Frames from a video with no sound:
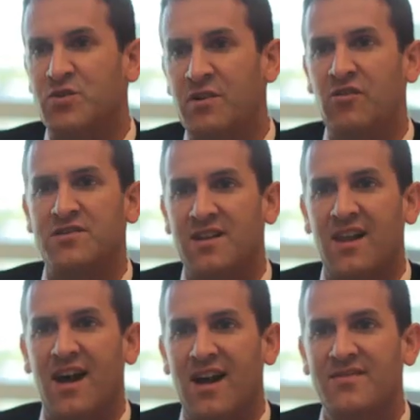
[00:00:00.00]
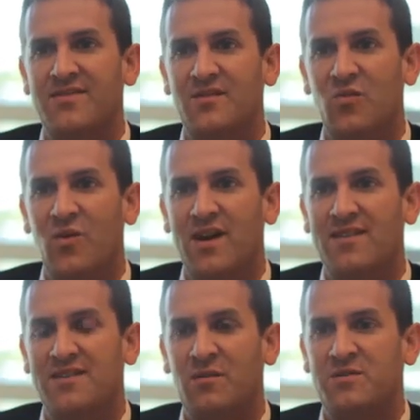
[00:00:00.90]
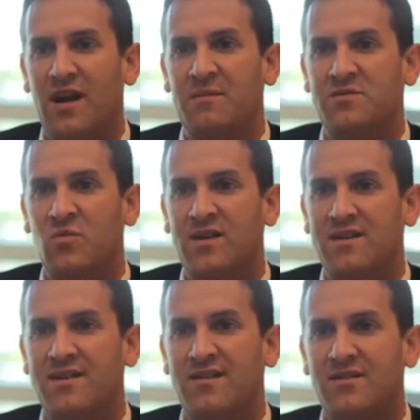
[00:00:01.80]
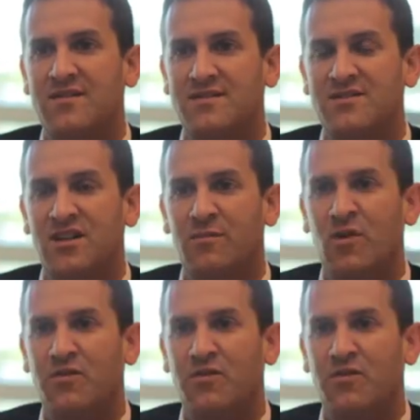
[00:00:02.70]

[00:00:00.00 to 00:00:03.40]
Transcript: spirits alive when sometimes we'd stub our